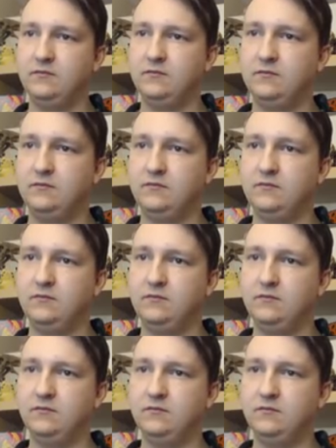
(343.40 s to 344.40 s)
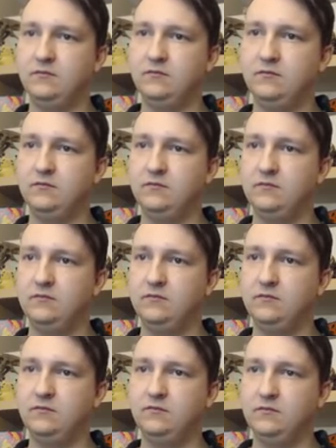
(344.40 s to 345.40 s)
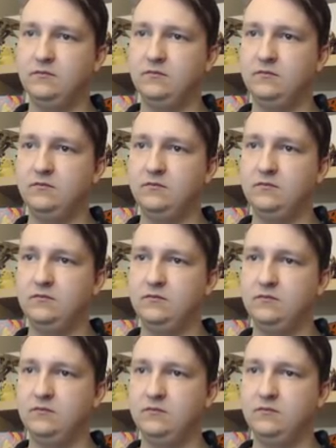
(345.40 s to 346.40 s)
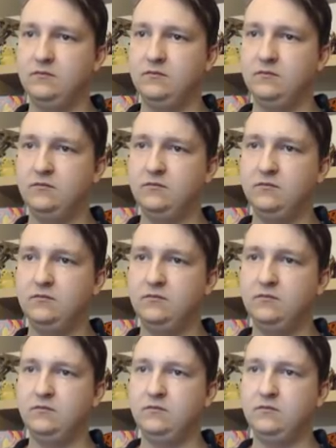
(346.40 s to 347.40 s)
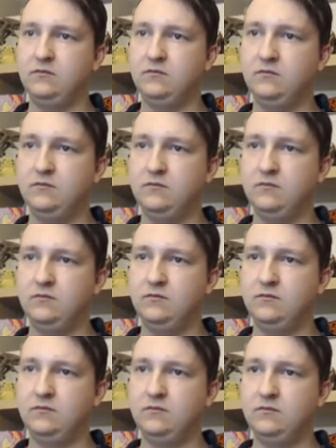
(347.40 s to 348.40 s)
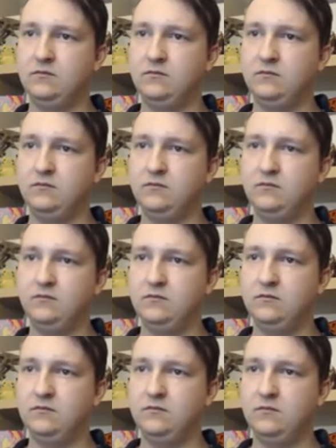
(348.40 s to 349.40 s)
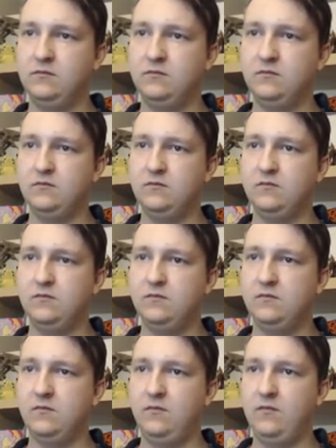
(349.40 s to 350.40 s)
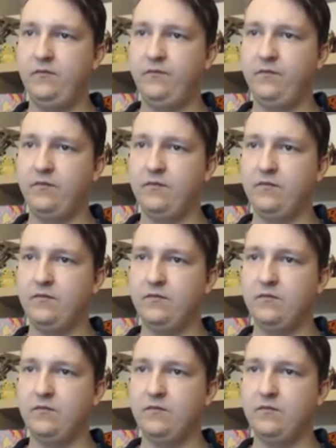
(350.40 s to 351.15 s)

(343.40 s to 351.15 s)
[no speech]